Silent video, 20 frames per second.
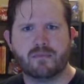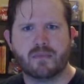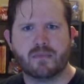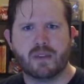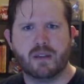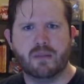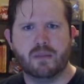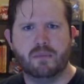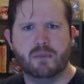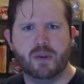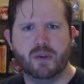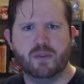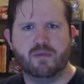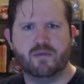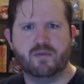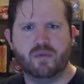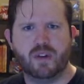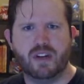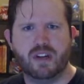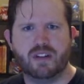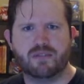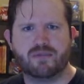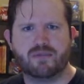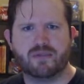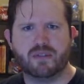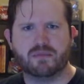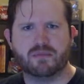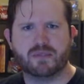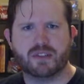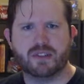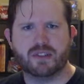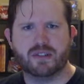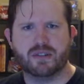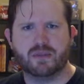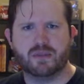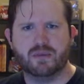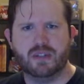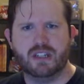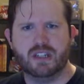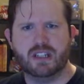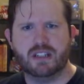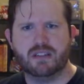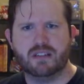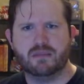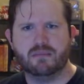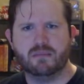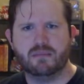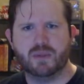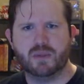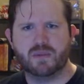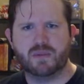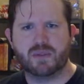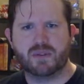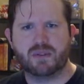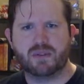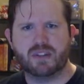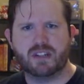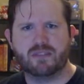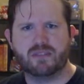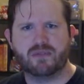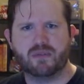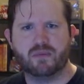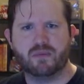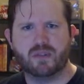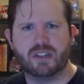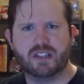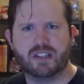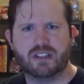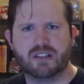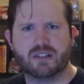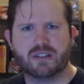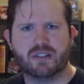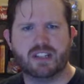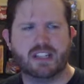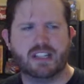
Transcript: move 1 from 2 to 1, move 3 from 1 to 3.